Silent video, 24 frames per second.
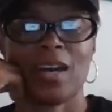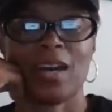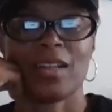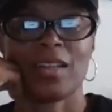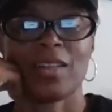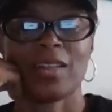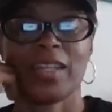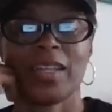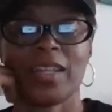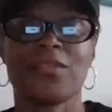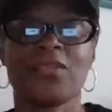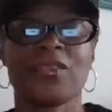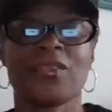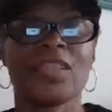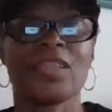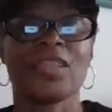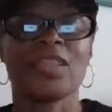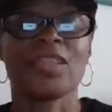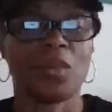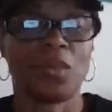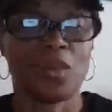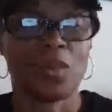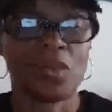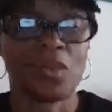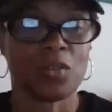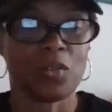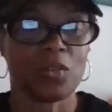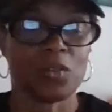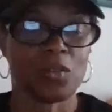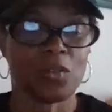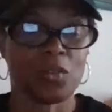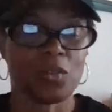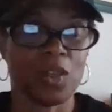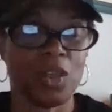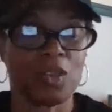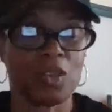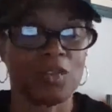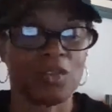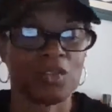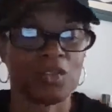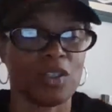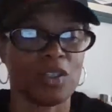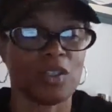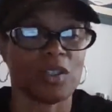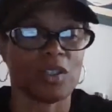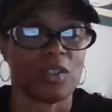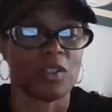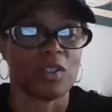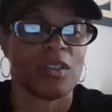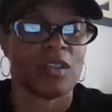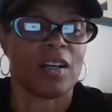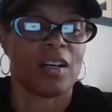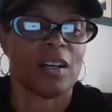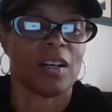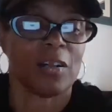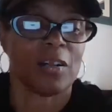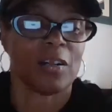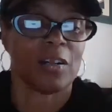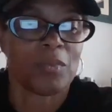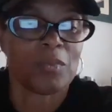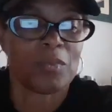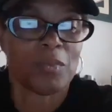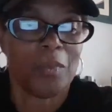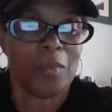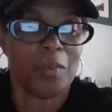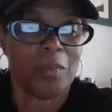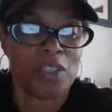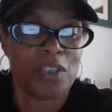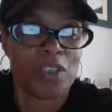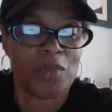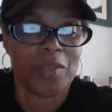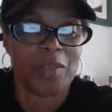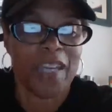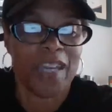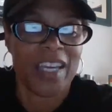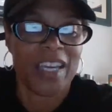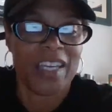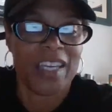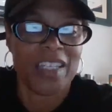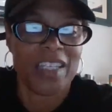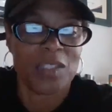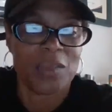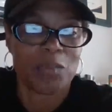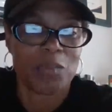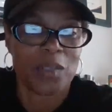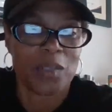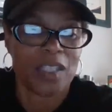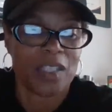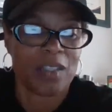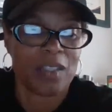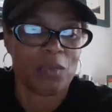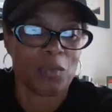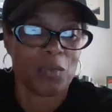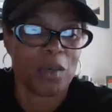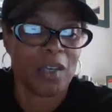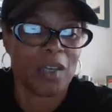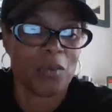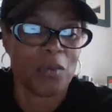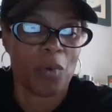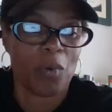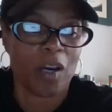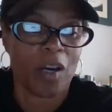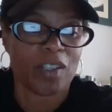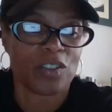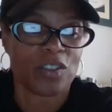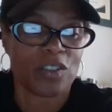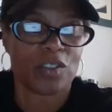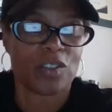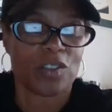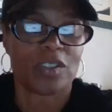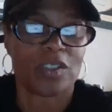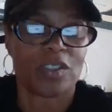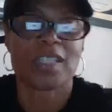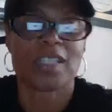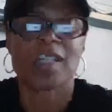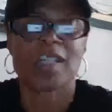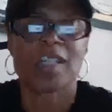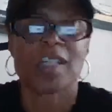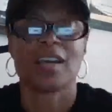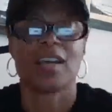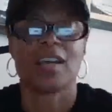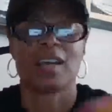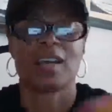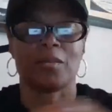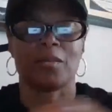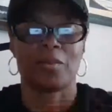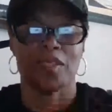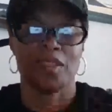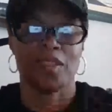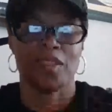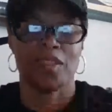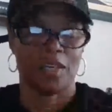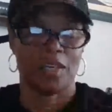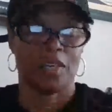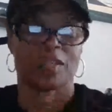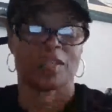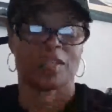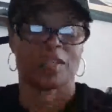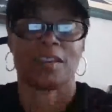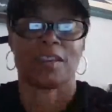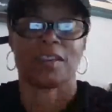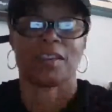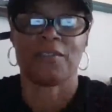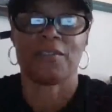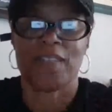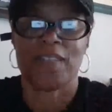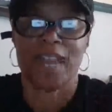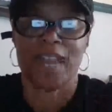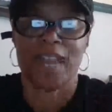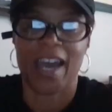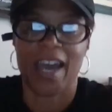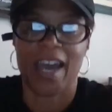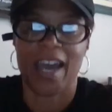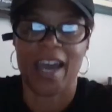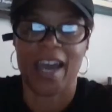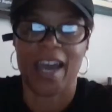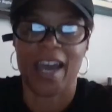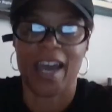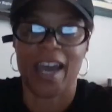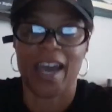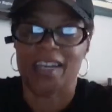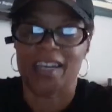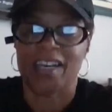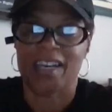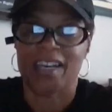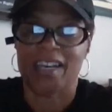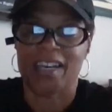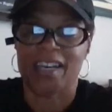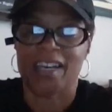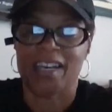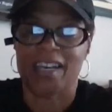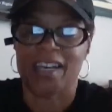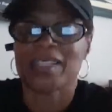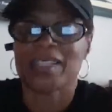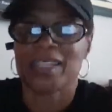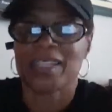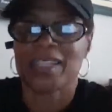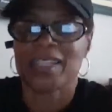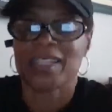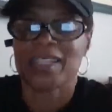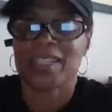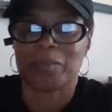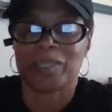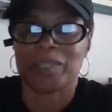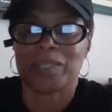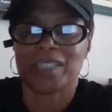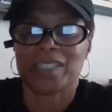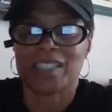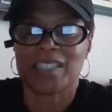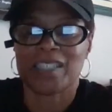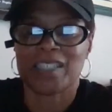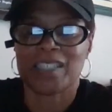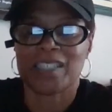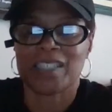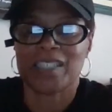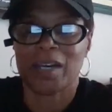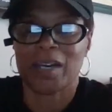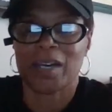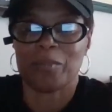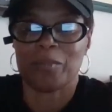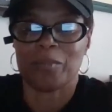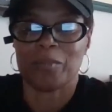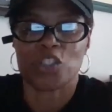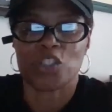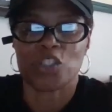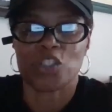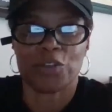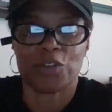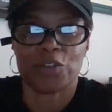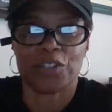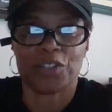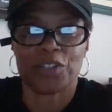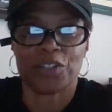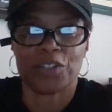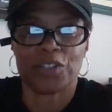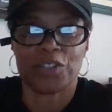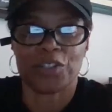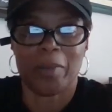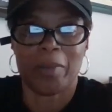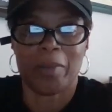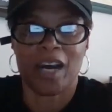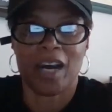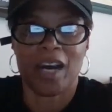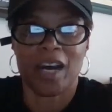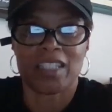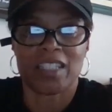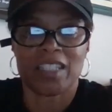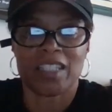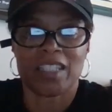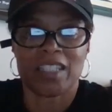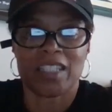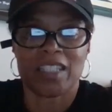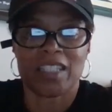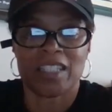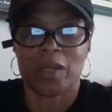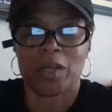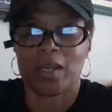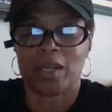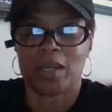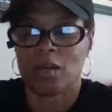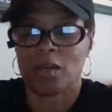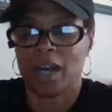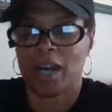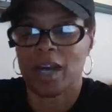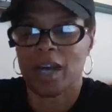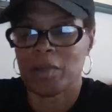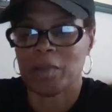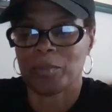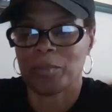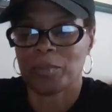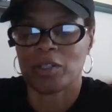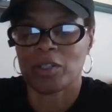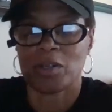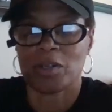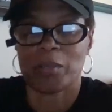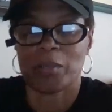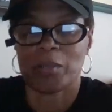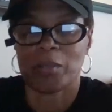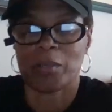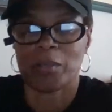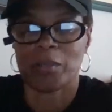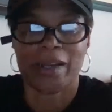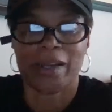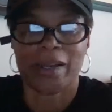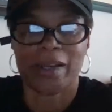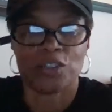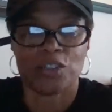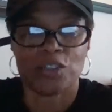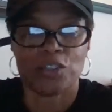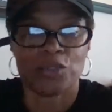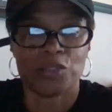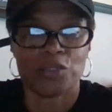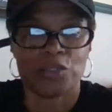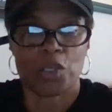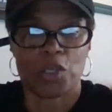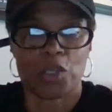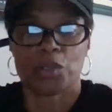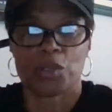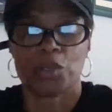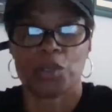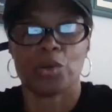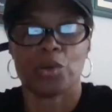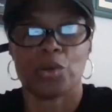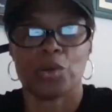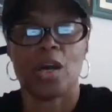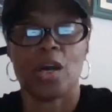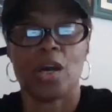leaving coaching my 2 days with Weight Watchers because of that. And I'm excited because it's what I've been journaling about. It's been what I've been putting on my gratitude journal